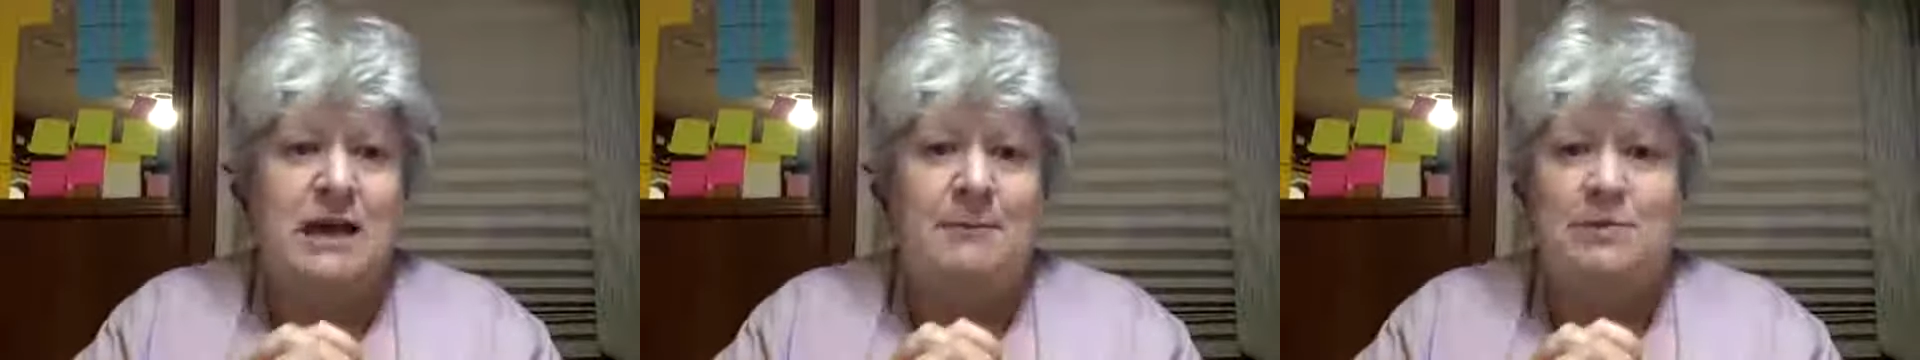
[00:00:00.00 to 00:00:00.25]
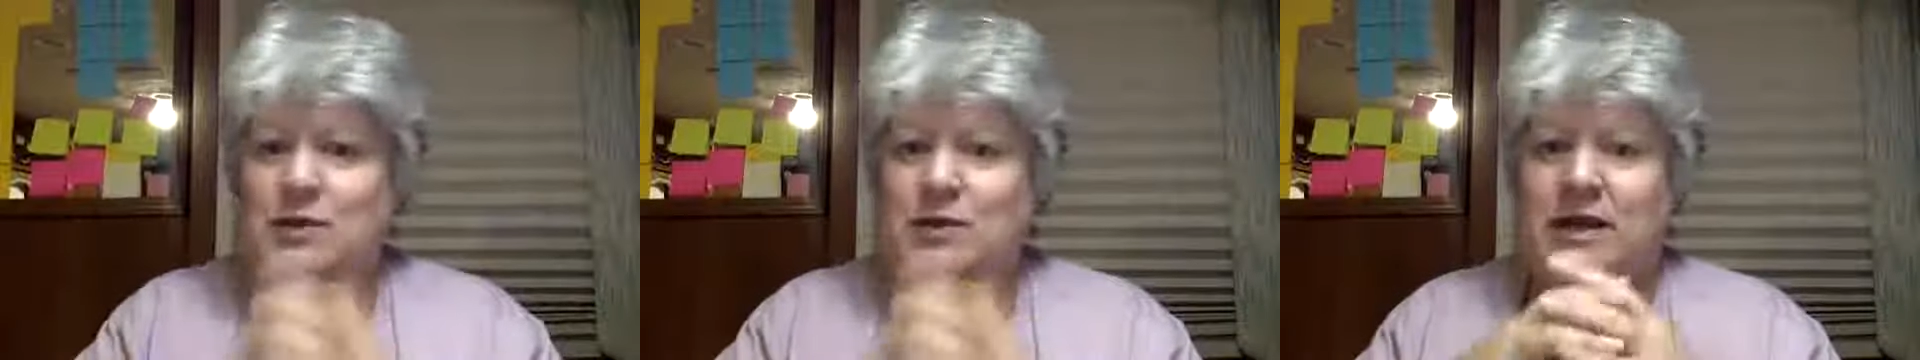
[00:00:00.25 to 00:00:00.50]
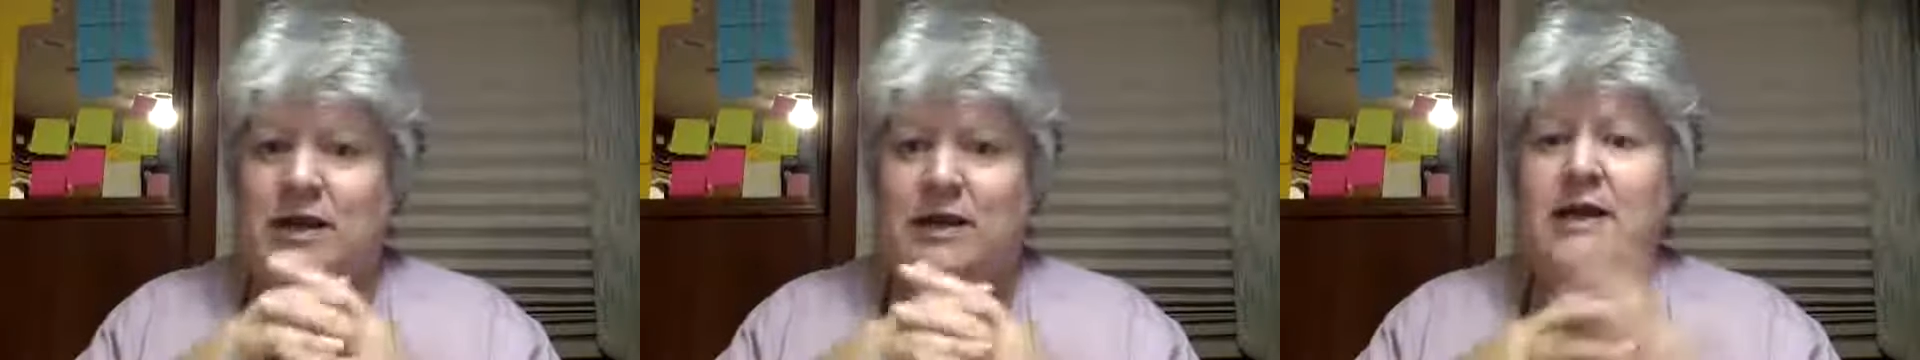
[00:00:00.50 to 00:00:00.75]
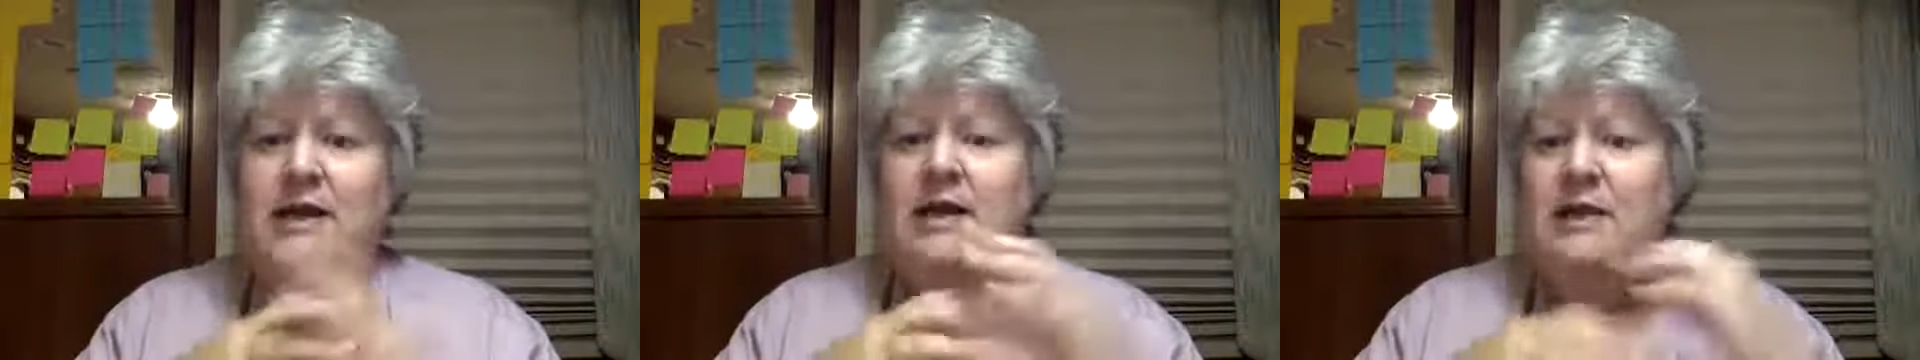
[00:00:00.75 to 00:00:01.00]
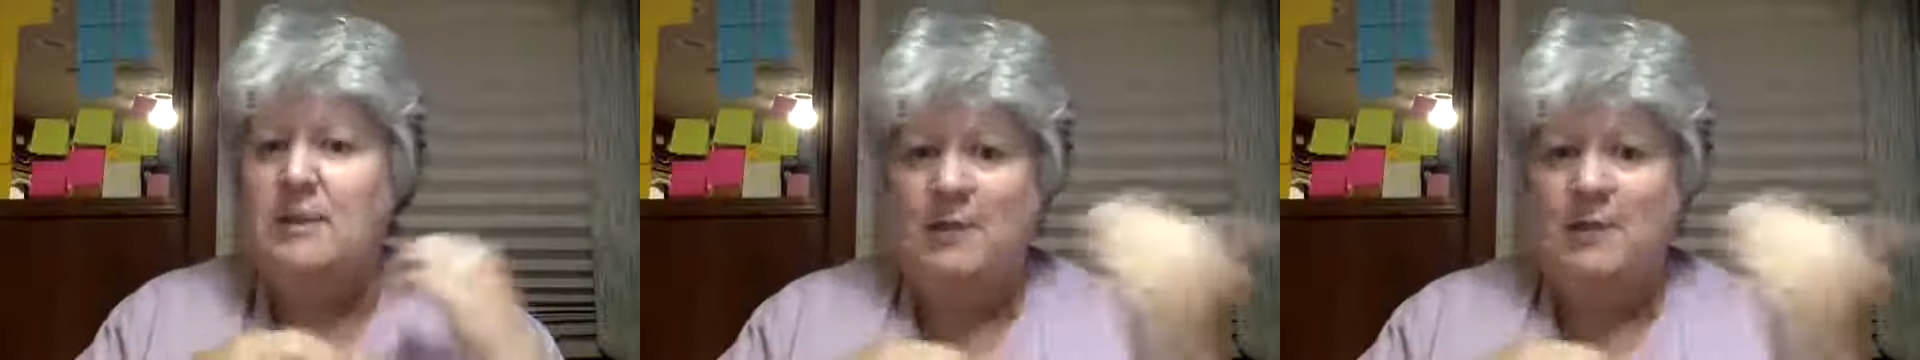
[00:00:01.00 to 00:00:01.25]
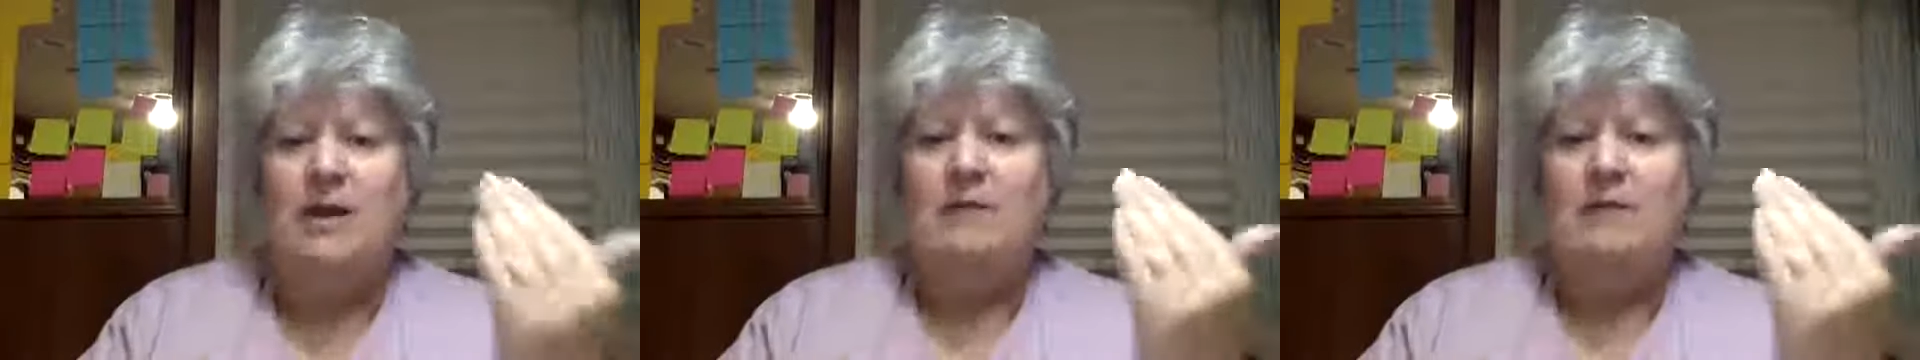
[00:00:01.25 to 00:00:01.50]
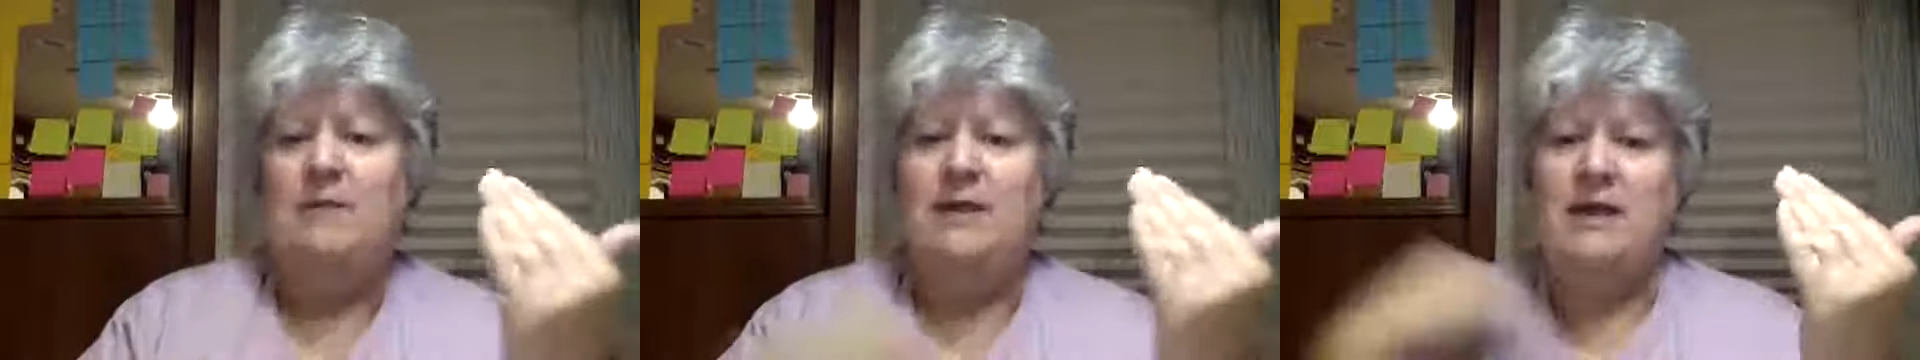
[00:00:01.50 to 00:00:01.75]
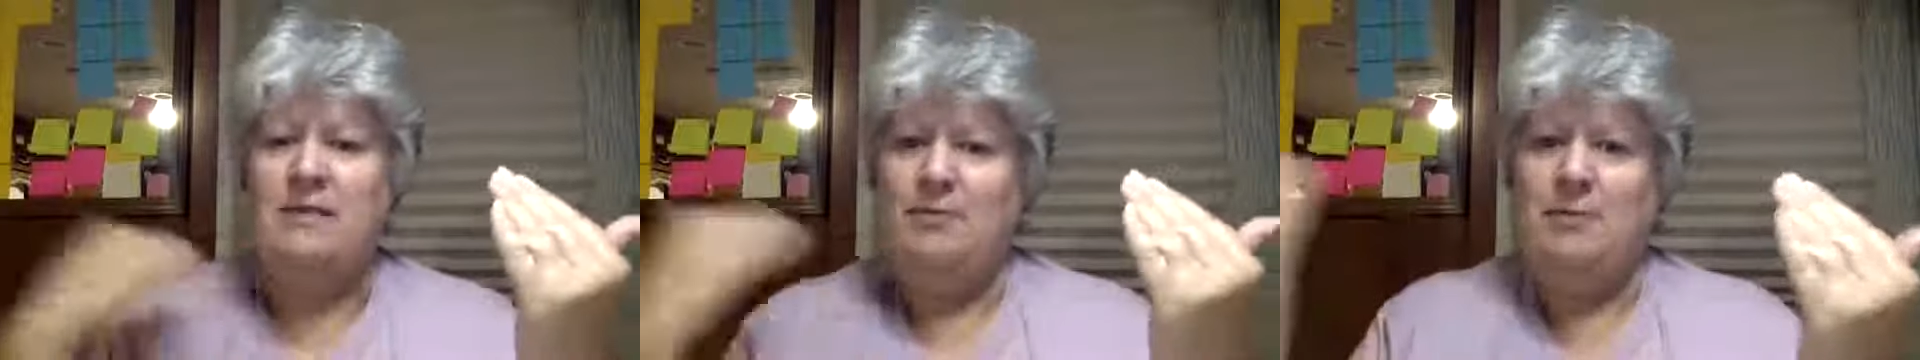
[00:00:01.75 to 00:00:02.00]
between the people I met
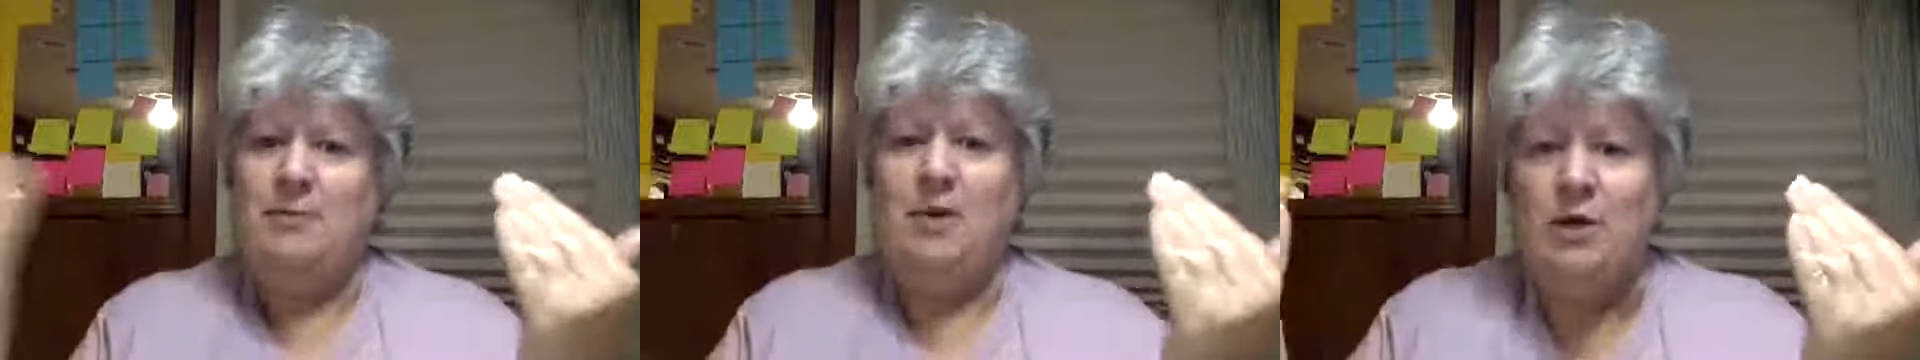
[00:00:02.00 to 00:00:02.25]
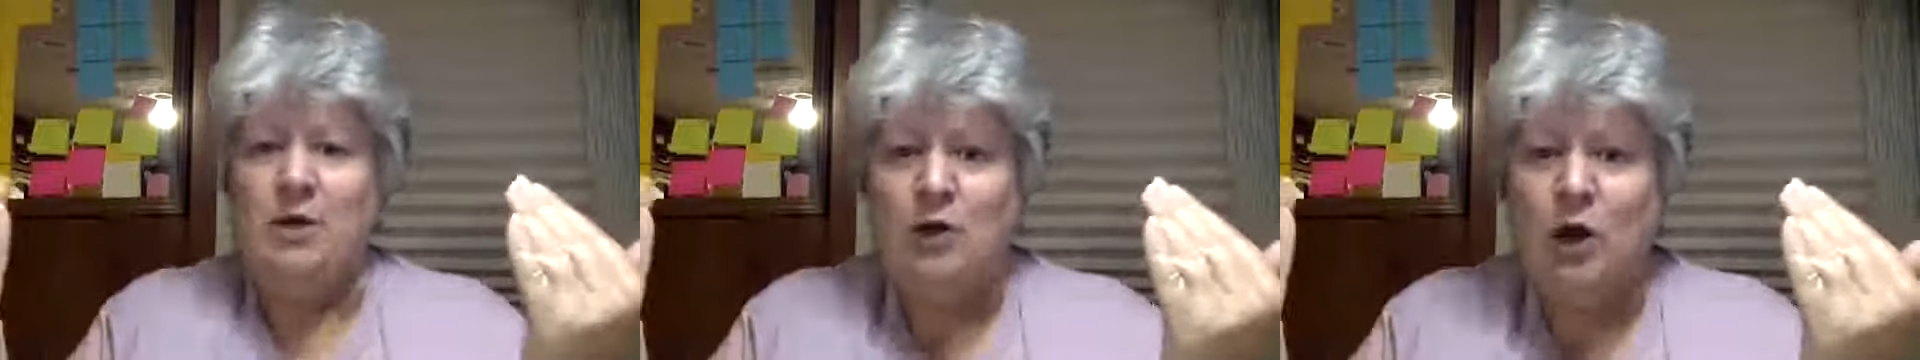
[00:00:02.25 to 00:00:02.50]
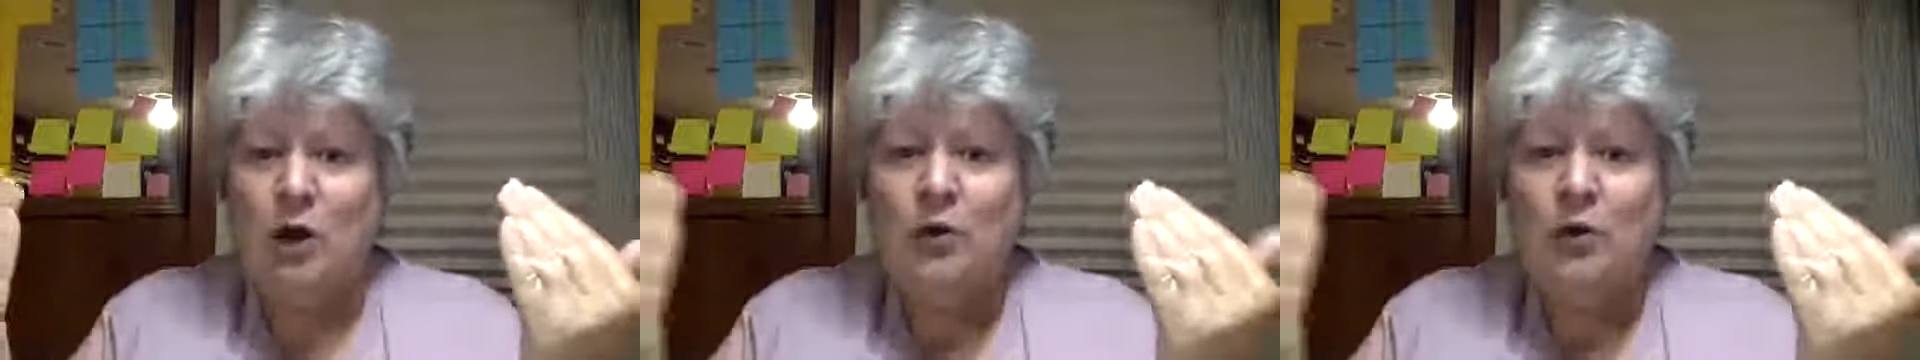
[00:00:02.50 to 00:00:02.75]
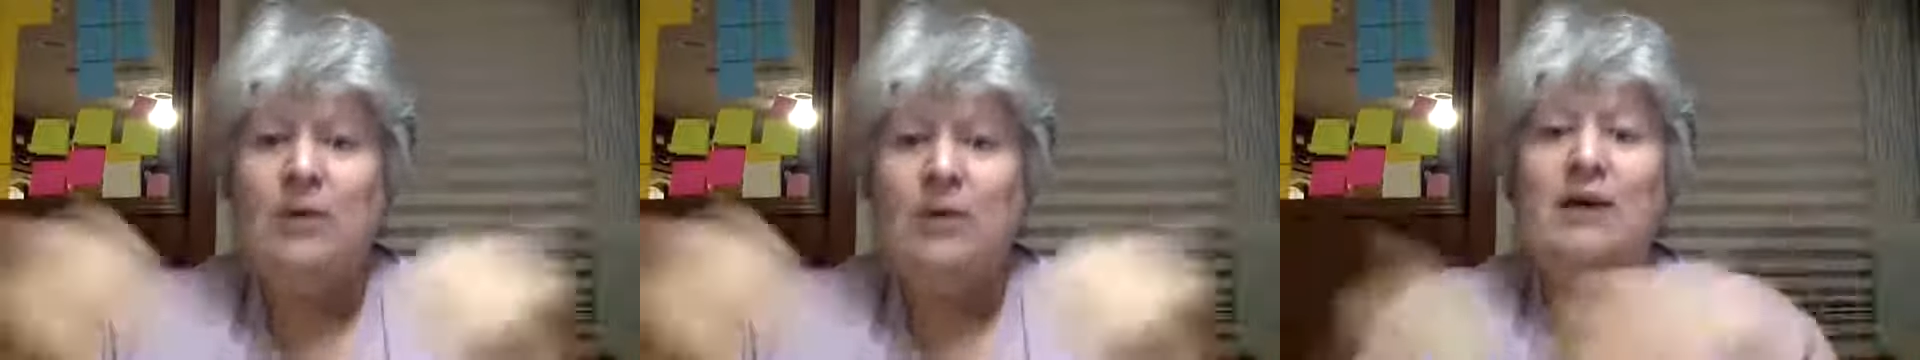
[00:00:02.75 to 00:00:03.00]
and people I know.